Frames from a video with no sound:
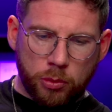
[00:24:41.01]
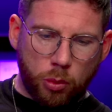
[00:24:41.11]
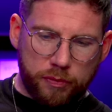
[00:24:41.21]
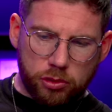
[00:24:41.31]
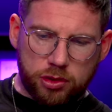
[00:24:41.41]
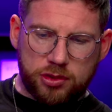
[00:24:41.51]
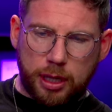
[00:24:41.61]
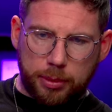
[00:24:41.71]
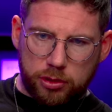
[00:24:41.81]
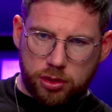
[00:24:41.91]
Well, we've just
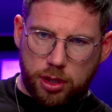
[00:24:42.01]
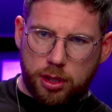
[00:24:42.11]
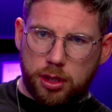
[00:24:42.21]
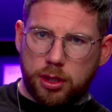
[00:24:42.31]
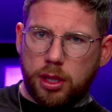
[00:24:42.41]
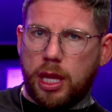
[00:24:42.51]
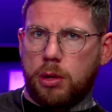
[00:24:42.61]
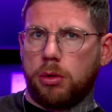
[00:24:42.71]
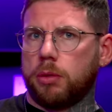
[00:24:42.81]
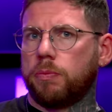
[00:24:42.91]
established that
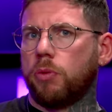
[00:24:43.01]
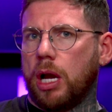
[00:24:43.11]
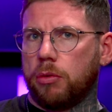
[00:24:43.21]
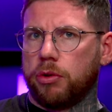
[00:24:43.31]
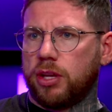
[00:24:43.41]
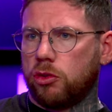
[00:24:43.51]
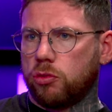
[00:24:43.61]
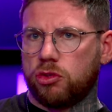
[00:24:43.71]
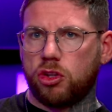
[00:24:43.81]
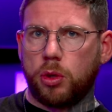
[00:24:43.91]
our
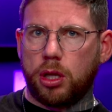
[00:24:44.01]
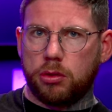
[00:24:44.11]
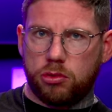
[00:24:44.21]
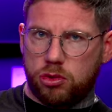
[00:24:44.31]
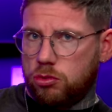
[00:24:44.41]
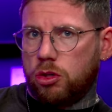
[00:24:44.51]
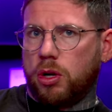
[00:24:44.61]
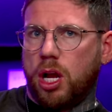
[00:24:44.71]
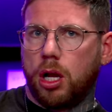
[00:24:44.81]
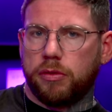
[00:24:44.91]
retention is
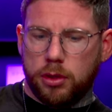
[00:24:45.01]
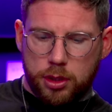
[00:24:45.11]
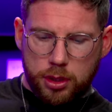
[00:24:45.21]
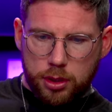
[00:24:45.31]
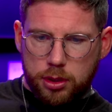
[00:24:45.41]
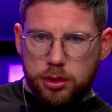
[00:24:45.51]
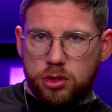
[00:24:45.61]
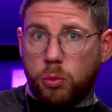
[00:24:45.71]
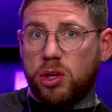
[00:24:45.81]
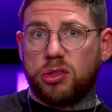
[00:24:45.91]
2.5.
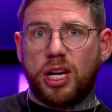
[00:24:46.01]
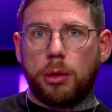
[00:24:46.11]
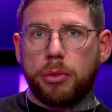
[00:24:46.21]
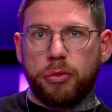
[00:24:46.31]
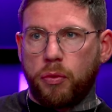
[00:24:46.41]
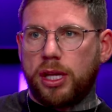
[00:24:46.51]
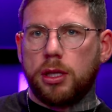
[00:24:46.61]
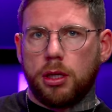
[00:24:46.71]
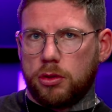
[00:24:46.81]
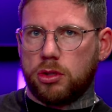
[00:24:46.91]
So we could sign up 3
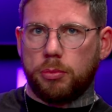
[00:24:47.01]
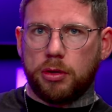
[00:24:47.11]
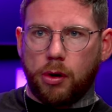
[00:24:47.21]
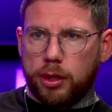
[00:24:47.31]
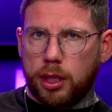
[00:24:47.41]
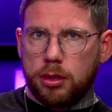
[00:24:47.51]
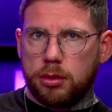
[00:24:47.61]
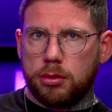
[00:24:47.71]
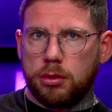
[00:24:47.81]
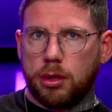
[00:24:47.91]
and still be growing then.
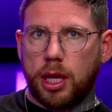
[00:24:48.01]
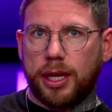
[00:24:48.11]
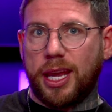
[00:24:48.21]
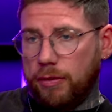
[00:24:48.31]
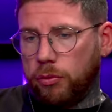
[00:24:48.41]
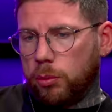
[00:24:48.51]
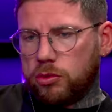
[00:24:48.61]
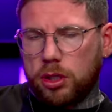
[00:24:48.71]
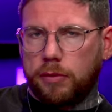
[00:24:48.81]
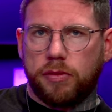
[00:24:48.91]
like if we were
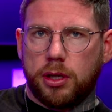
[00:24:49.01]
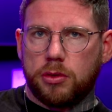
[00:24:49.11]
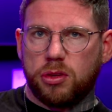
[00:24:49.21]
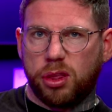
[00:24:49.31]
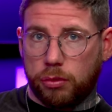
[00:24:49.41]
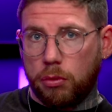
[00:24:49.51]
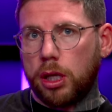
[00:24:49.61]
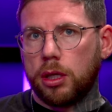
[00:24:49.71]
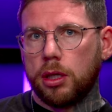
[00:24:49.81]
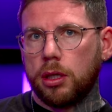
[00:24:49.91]
still in fitness,
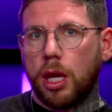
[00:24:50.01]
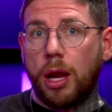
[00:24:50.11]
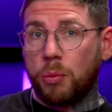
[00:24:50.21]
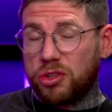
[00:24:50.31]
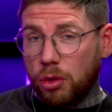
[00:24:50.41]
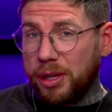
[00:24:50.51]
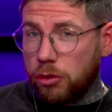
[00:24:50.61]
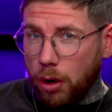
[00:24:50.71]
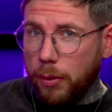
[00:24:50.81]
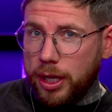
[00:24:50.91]
3, and we'd still be
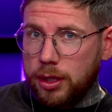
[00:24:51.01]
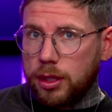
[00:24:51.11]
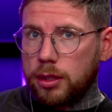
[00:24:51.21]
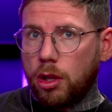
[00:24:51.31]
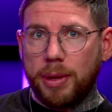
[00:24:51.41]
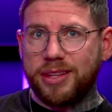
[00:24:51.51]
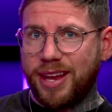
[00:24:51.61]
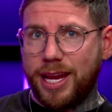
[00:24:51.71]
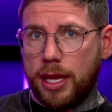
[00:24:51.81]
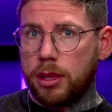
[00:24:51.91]
growing, not
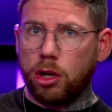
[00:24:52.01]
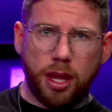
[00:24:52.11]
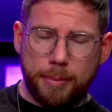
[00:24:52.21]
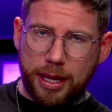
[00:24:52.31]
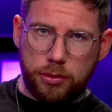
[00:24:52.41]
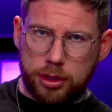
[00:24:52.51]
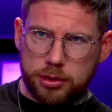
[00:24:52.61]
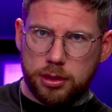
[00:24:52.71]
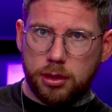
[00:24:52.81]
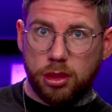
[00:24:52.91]
maintaining, not going
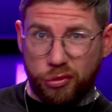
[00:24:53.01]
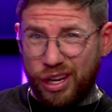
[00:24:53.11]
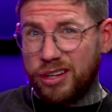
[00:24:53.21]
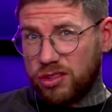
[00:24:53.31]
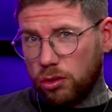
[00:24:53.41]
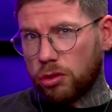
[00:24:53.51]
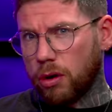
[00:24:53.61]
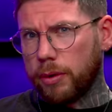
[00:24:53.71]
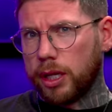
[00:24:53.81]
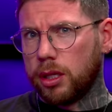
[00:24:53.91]
backwards, 3 and still
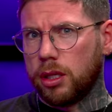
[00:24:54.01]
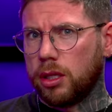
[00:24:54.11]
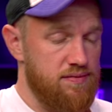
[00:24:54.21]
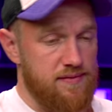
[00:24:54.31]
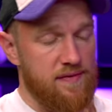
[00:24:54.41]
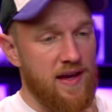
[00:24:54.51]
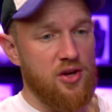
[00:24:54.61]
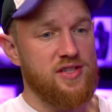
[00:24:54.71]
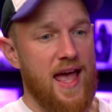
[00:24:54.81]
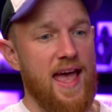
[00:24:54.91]
growing. If that
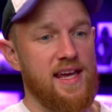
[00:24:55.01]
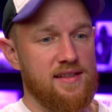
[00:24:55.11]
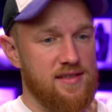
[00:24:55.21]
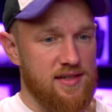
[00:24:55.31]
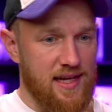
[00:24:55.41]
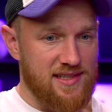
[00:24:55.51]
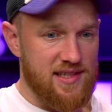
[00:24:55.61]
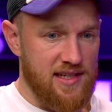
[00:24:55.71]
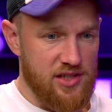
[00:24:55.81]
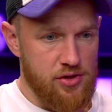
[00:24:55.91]
goes to 8, that's
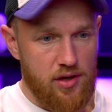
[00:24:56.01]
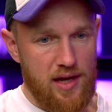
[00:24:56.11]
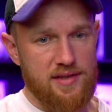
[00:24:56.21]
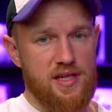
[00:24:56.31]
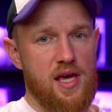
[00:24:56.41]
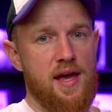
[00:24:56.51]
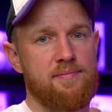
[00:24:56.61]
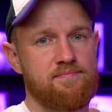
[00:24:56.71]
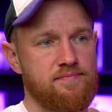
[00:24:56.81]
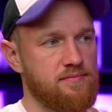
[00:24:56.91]
60 new clients a
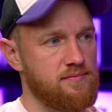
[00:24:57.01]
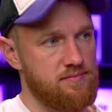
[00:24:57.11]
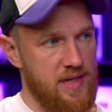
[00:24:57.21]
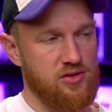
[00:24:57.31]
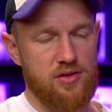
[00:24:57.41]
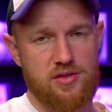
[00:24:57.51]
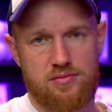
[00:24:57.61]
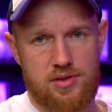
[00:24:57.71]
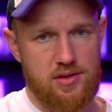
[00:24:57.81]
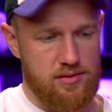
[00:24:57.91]
year, based on those
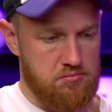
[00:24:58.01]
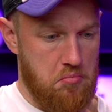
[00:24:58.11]
numbers.